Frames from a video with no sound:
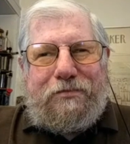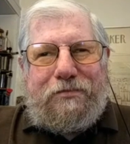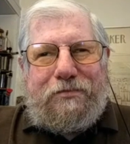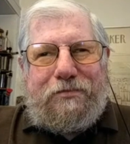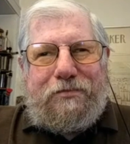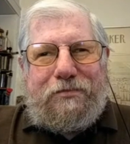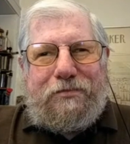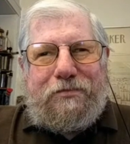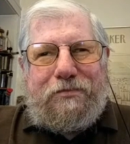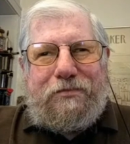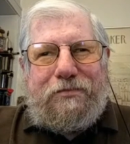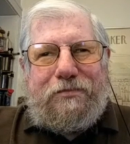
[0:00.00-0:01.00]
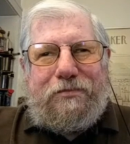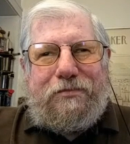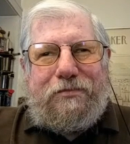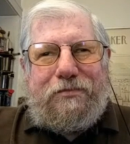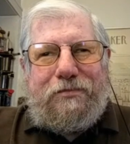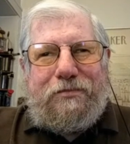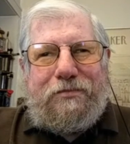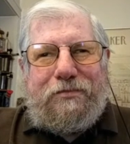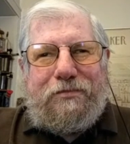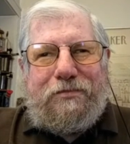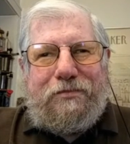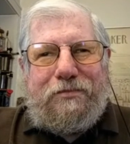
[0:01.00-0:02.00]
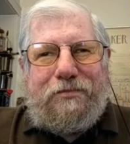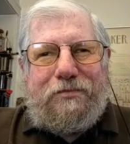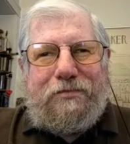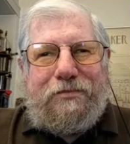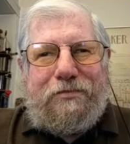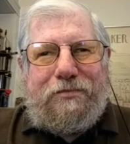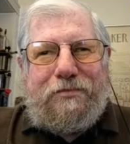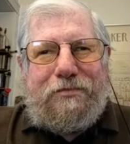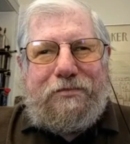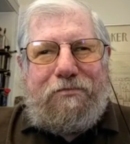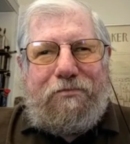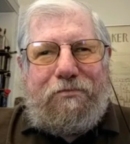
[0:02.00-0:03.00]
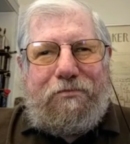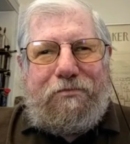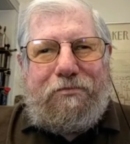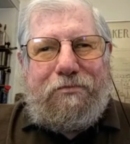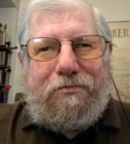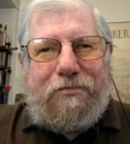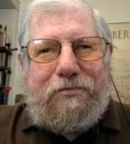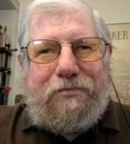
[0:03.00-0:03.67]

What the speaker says: (not speaking)